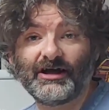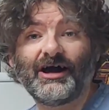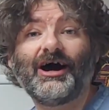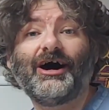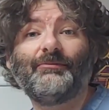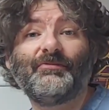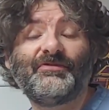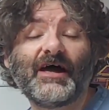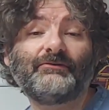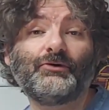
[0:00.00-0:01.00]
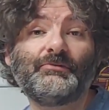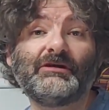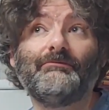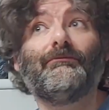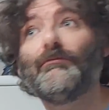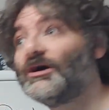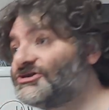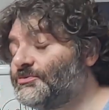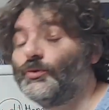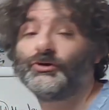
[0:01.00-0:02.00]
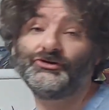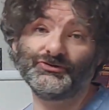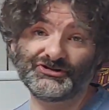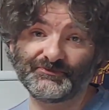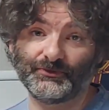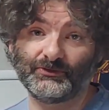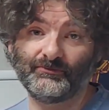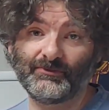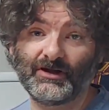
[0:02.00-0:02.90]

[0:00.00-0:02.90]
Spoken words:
That would be much more useful.